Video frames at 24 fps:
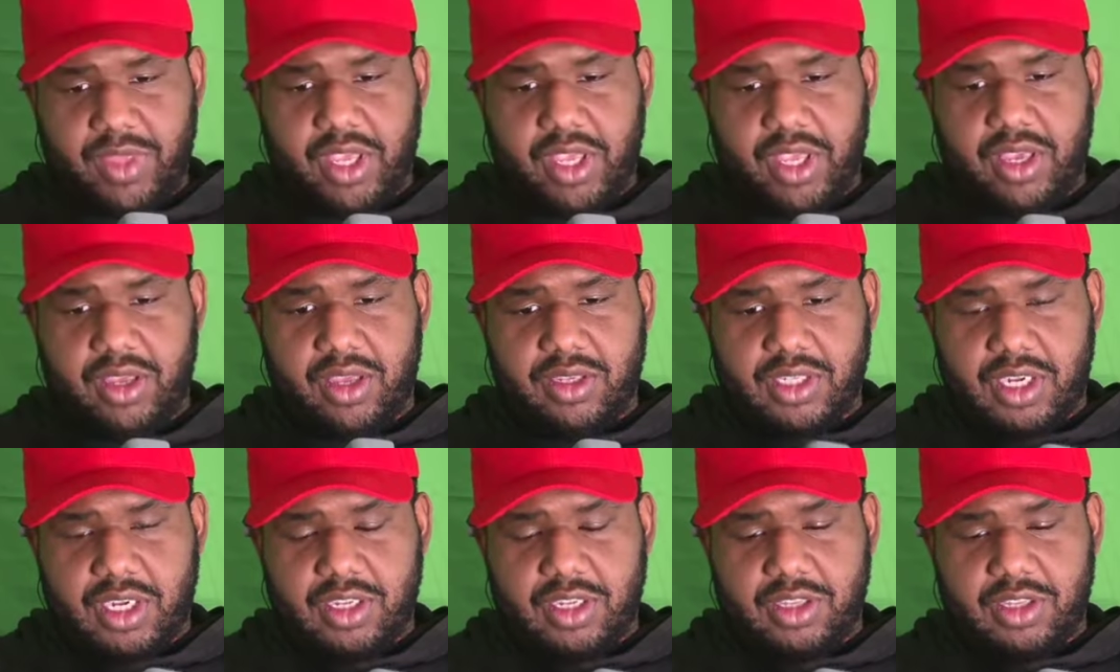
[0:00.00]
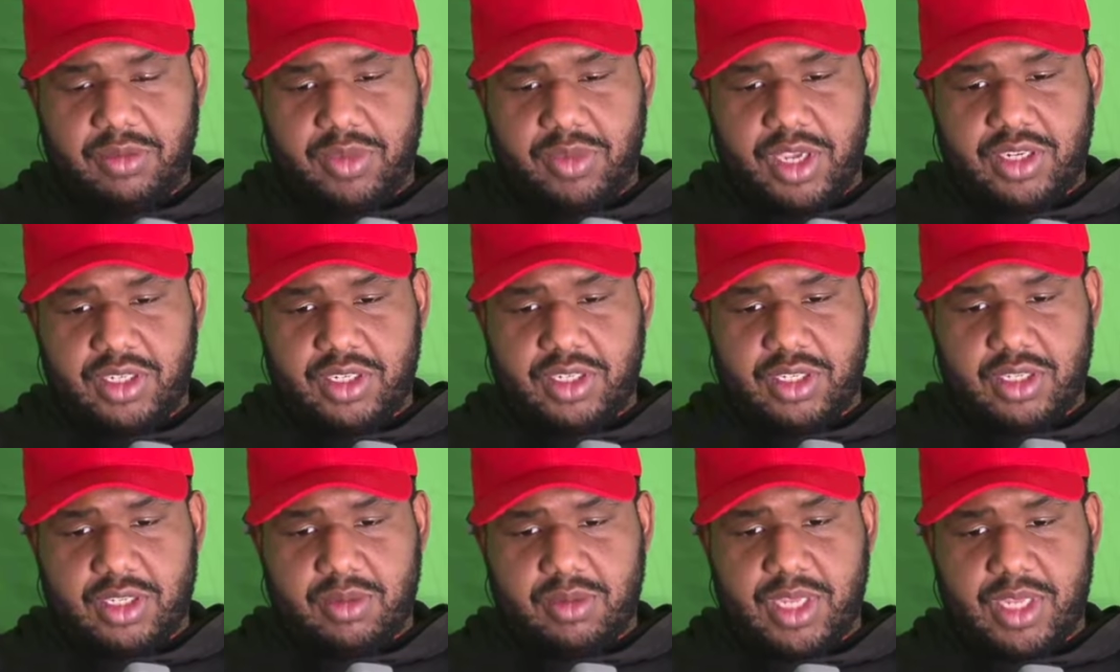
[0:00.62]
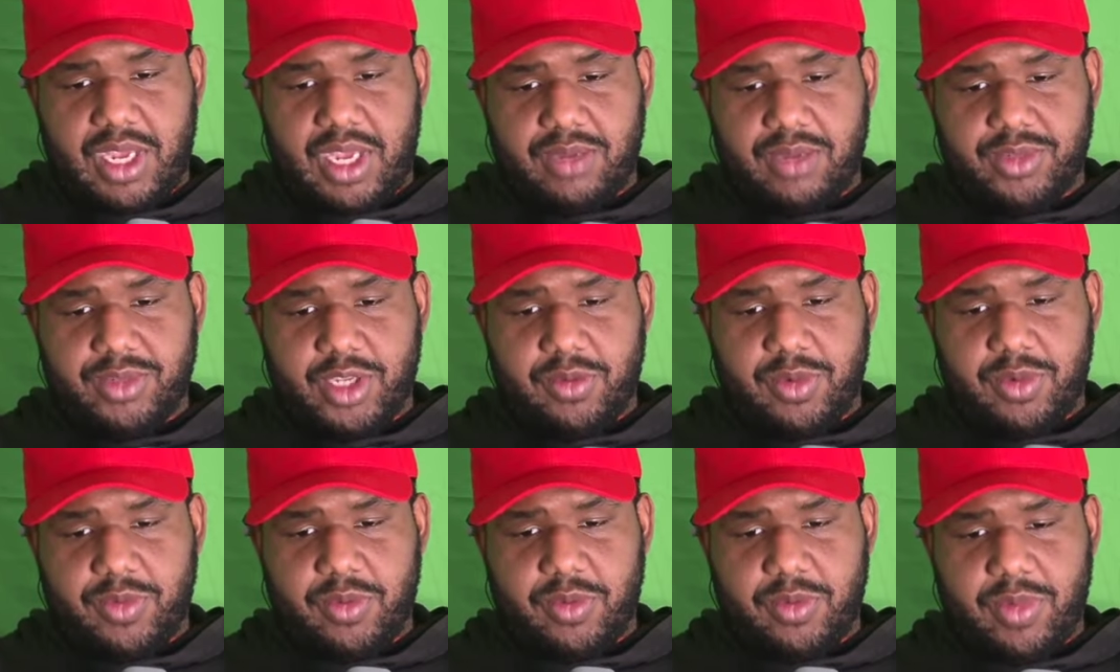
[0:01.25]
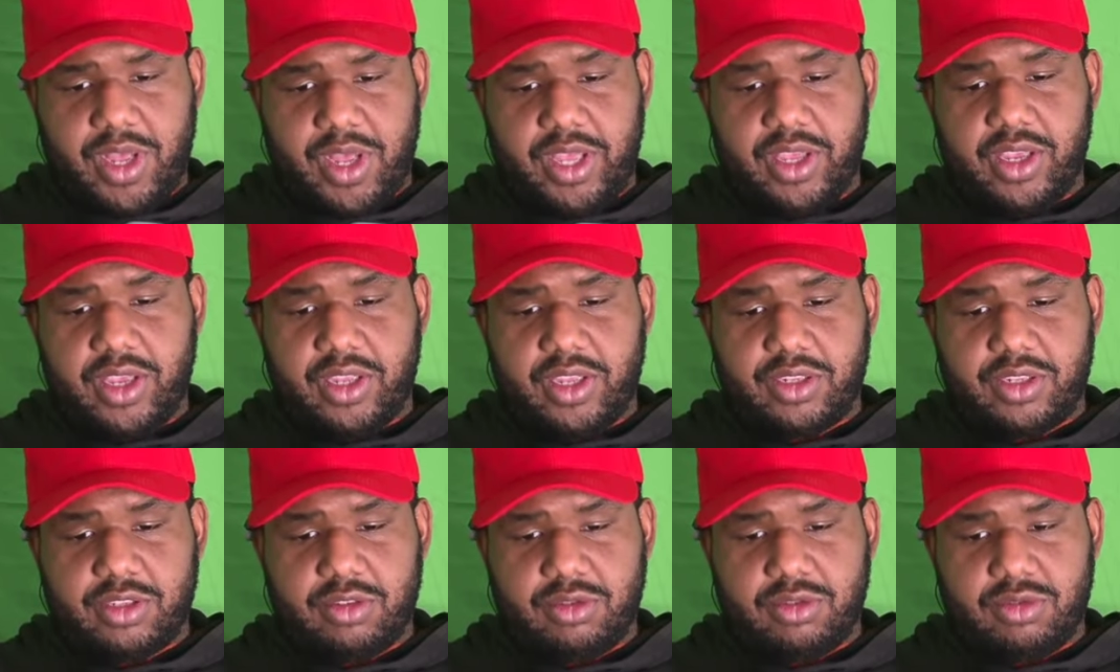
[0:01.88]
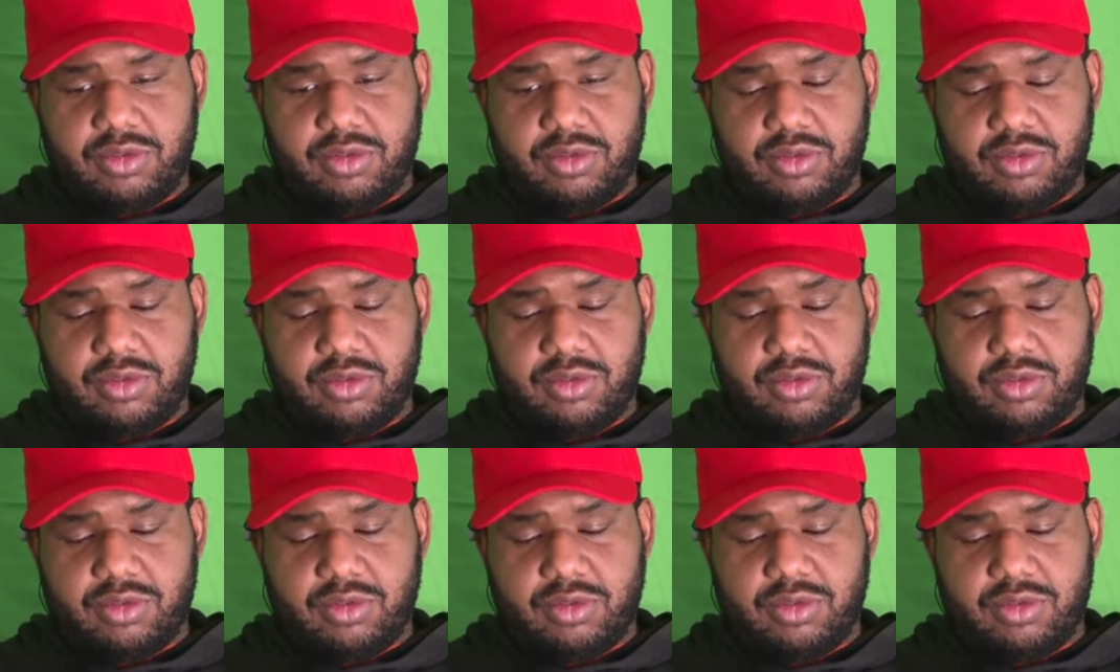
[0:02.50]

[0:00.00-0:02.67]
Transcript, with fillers: Jonathan Majors sometimes come up in my head too.